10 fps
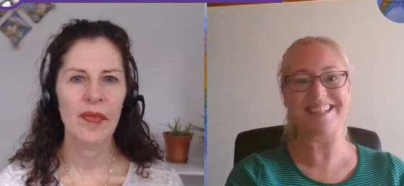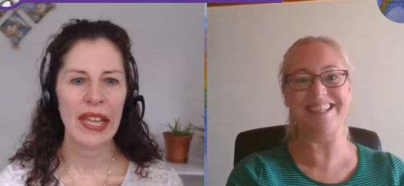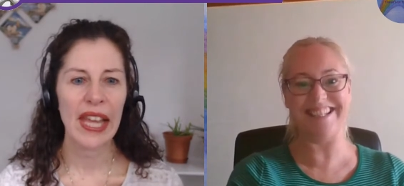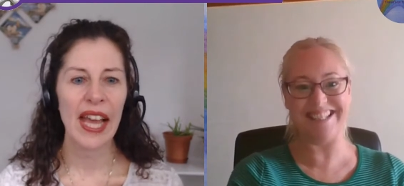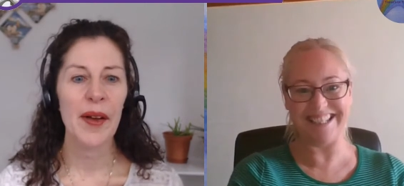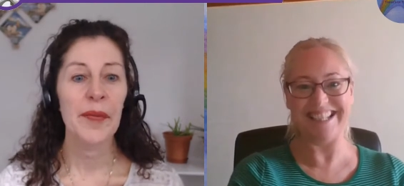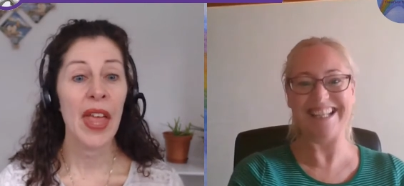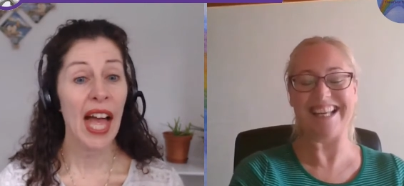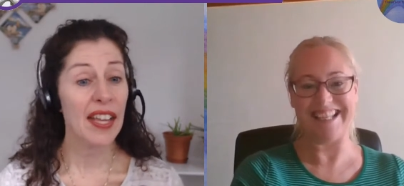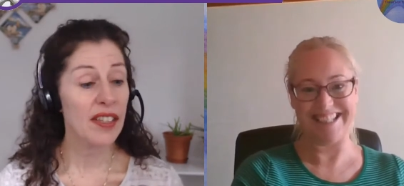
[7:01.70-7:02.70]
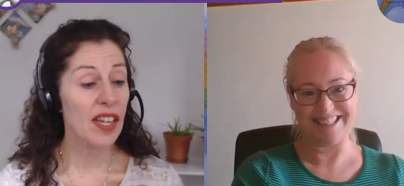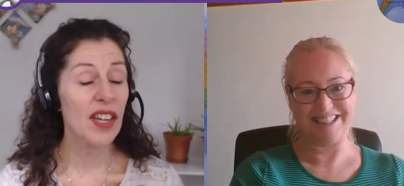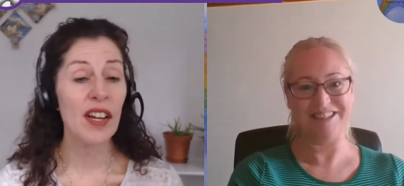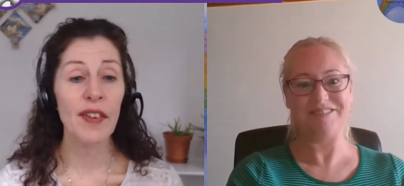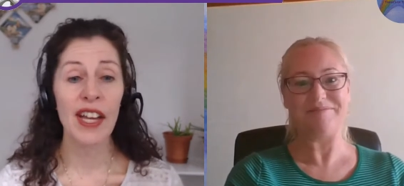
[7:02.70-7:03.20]
Speaker 1: Yeah, and and
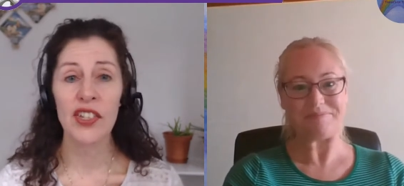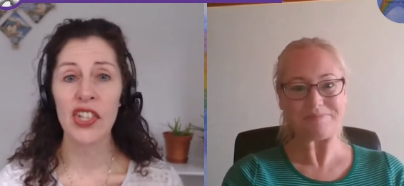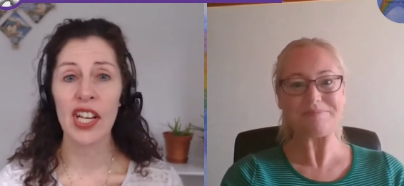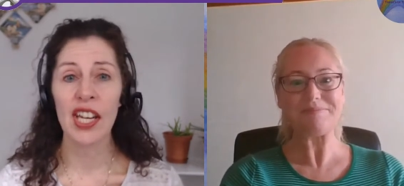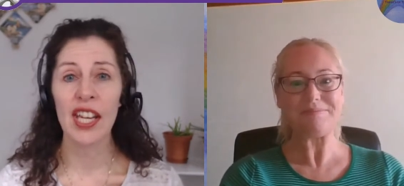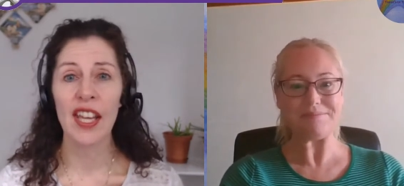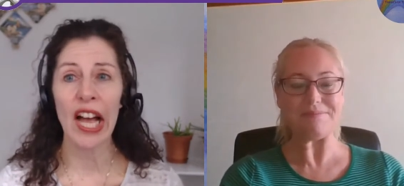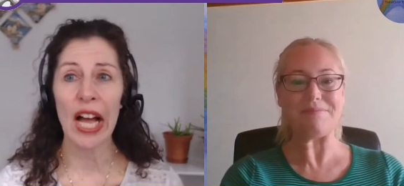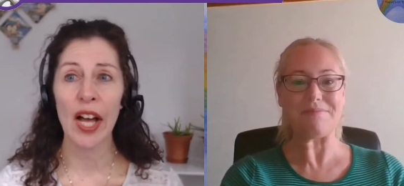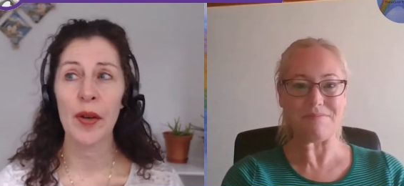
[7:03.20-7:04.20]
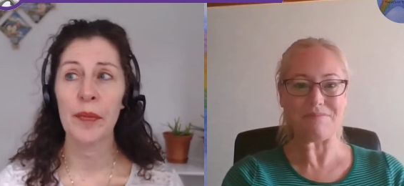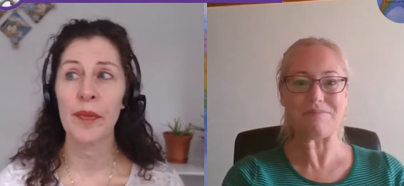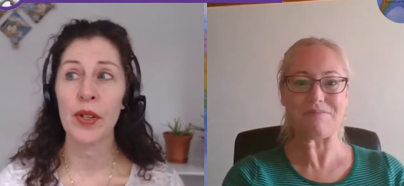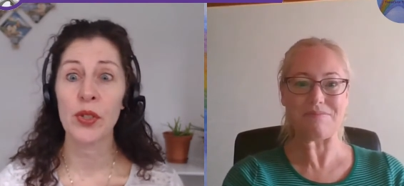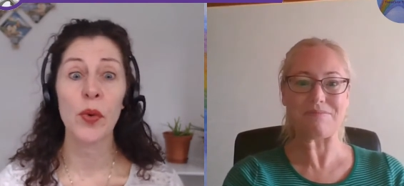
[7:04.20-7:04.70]
I've actually
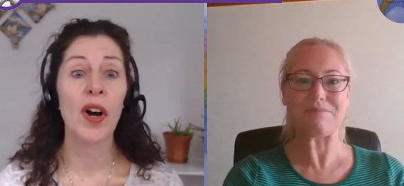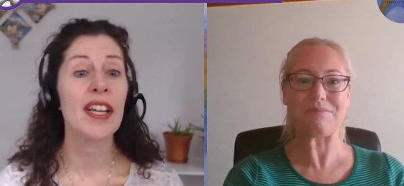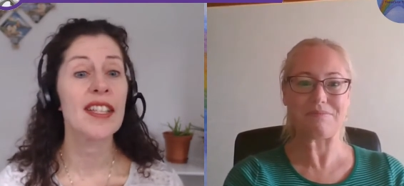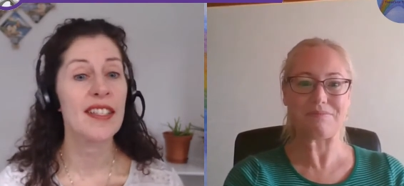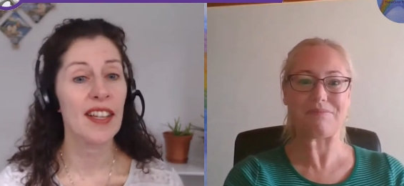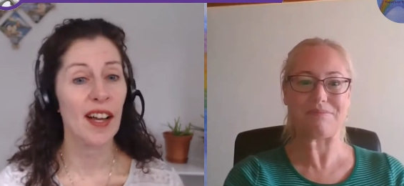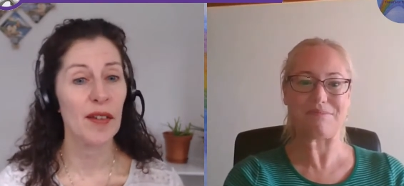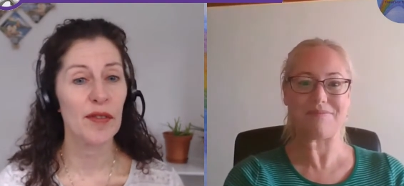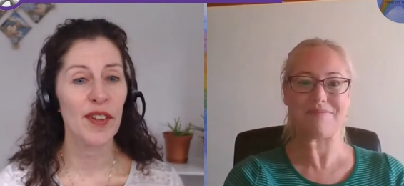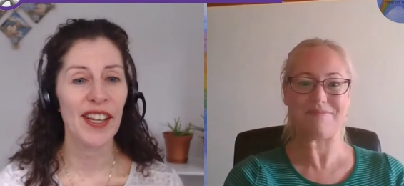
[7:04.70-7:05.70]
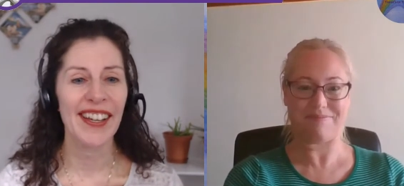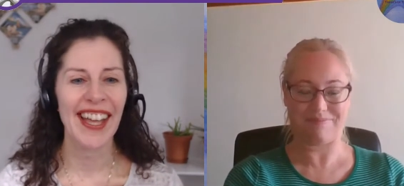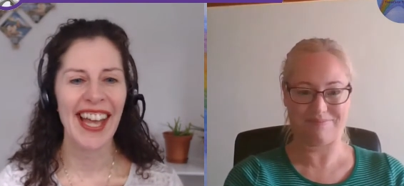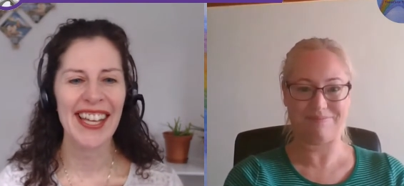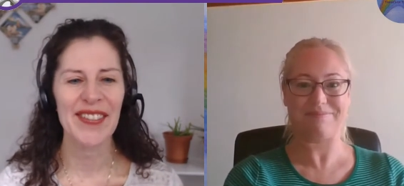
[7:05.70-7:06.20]
um, twice I've uh,
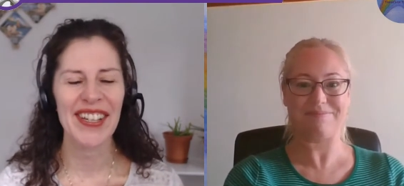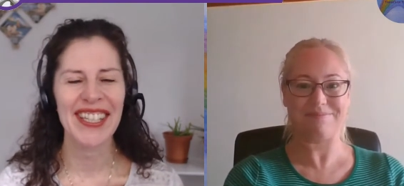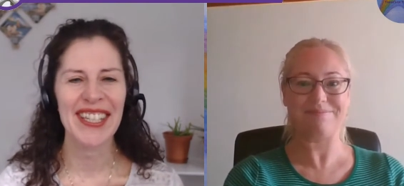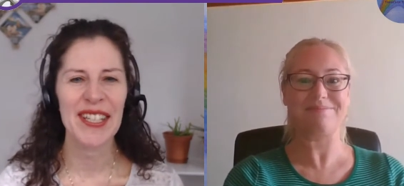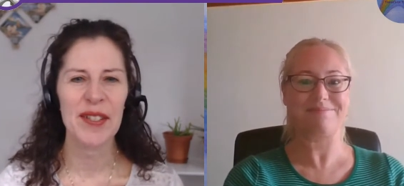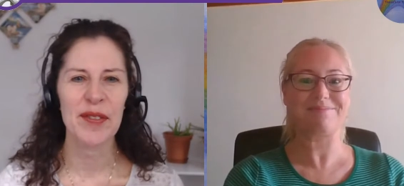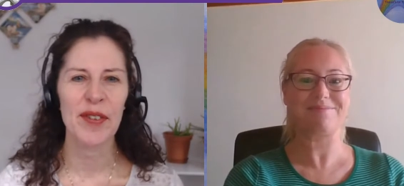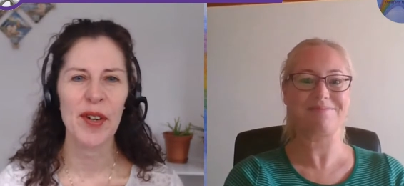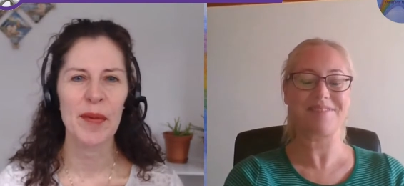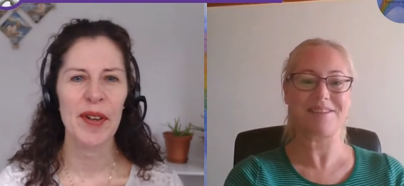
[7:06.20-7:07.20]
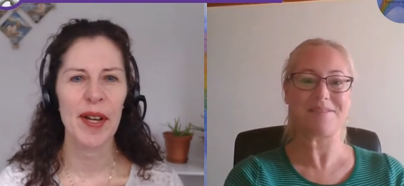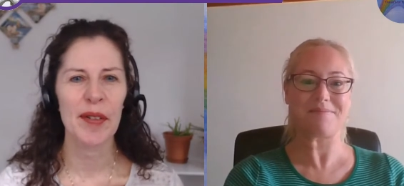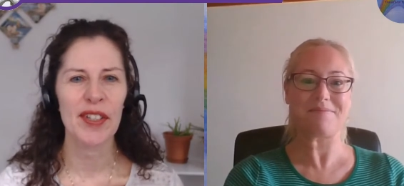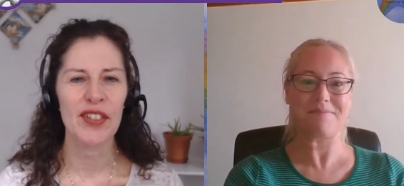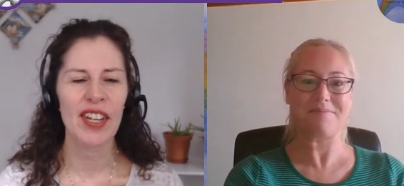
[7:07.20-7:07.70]
had readings from uh,
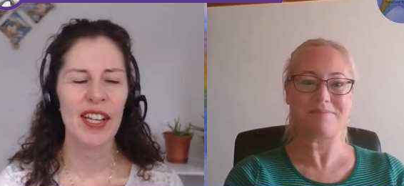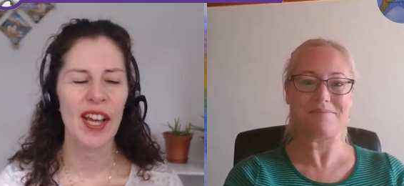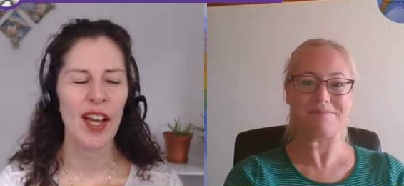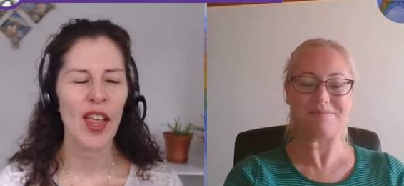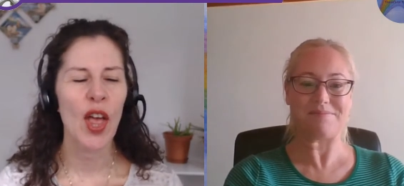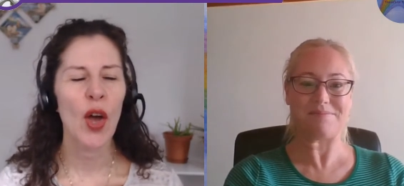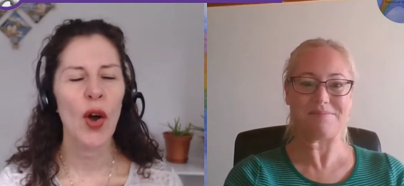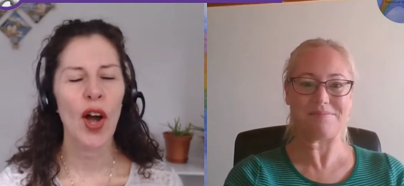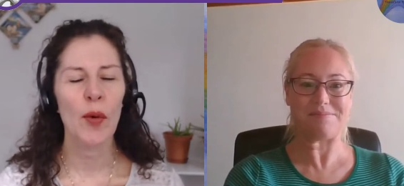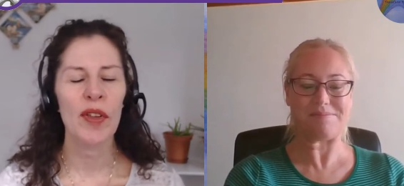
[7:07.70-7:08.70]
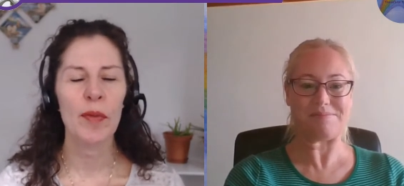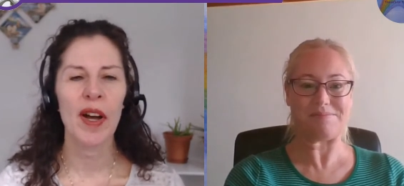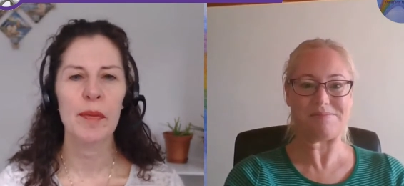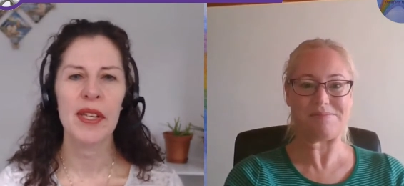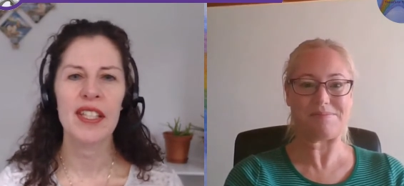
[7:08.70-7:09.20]
Caitriona uh, with
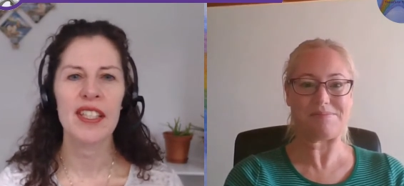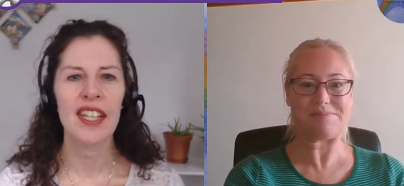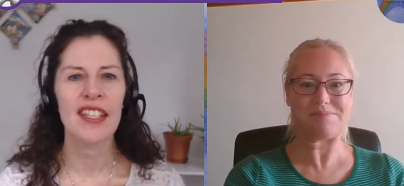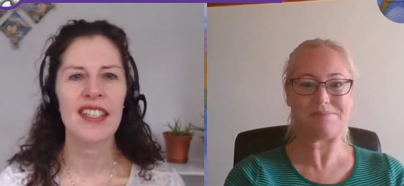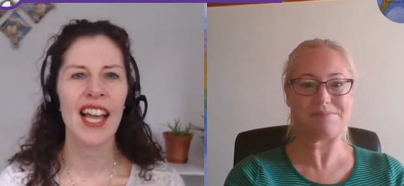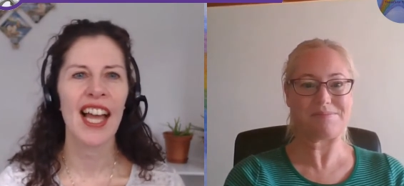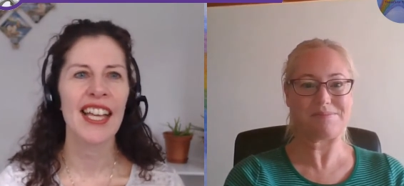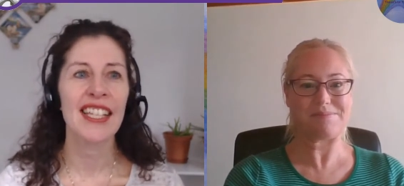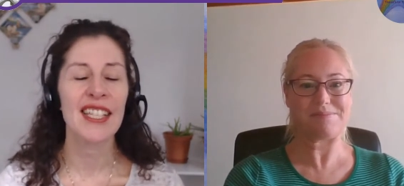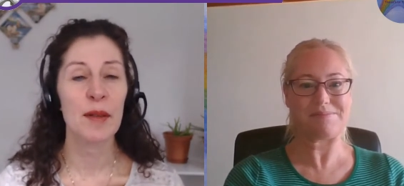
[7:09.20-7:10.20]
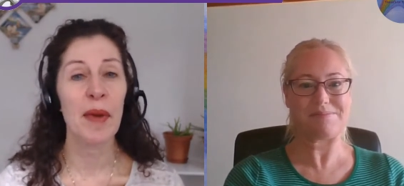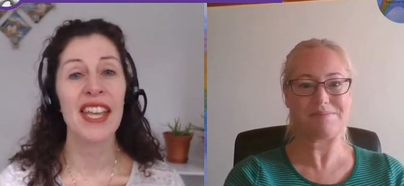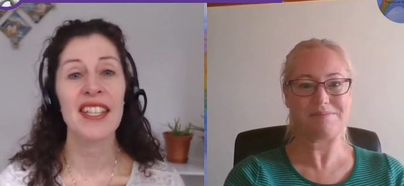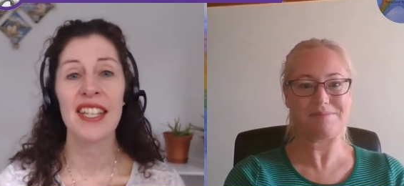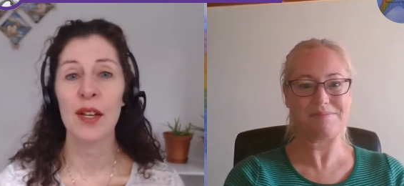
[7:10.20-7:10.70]
my business, and it's
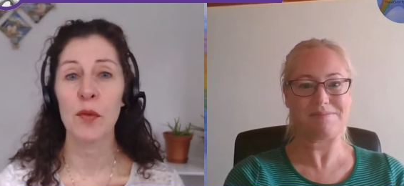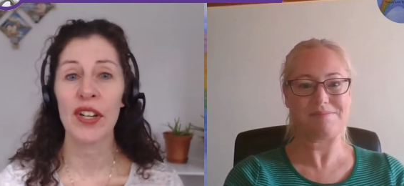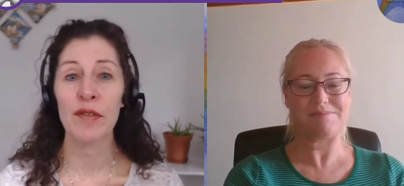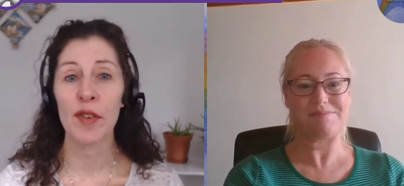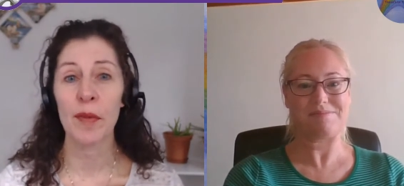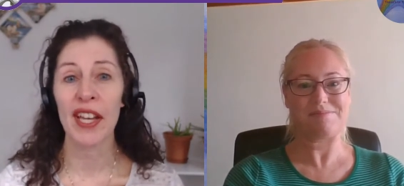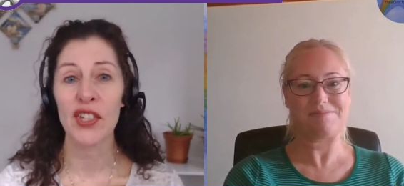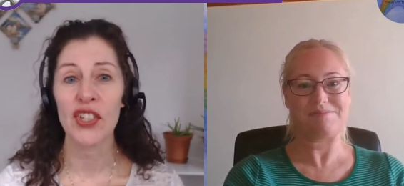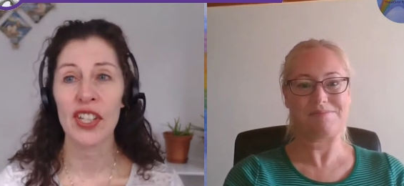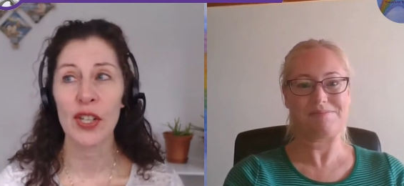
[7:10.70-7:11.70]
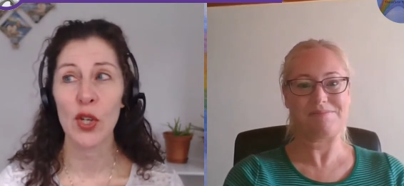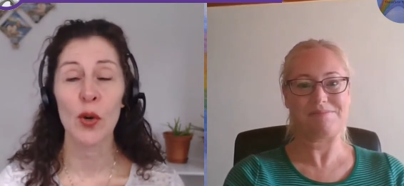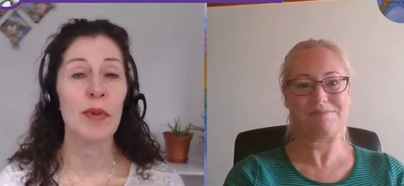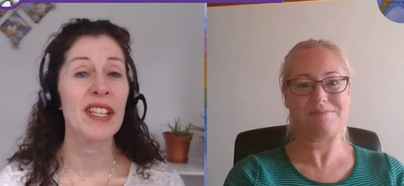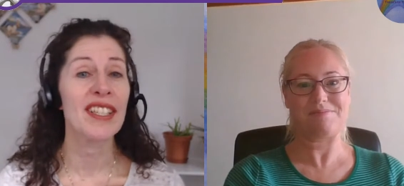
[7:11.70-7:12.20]
amazing what information
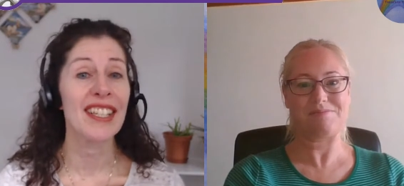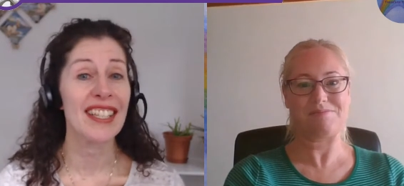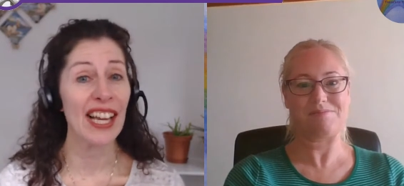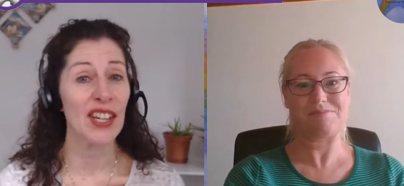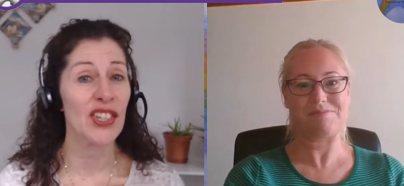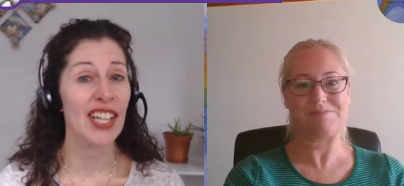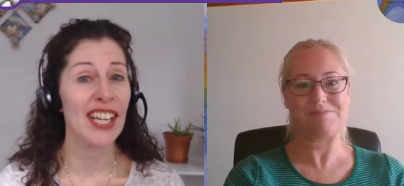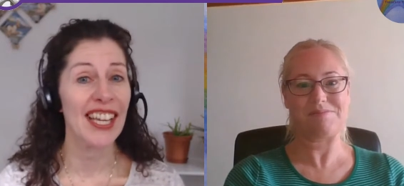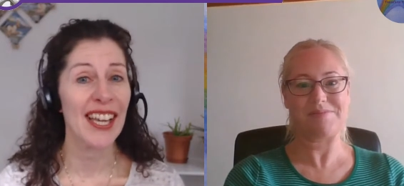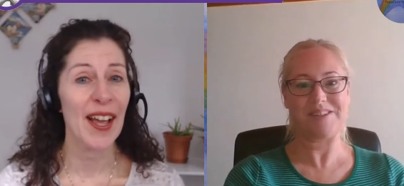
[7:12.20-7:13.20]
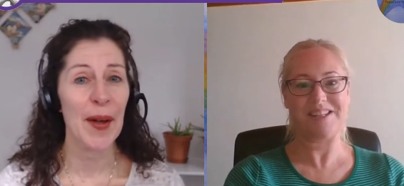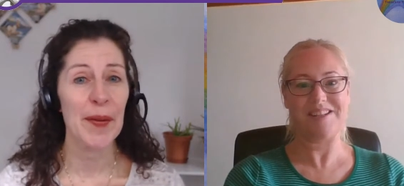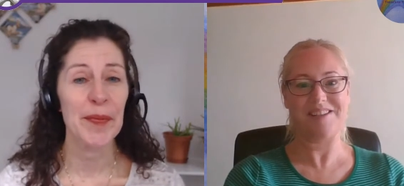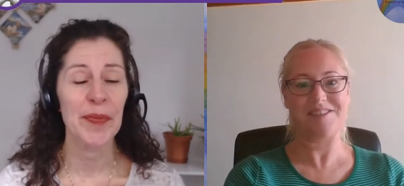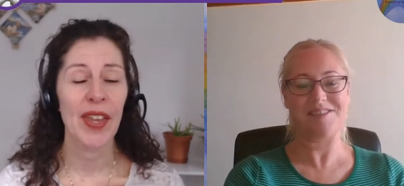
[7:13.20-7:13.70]
your business actually um,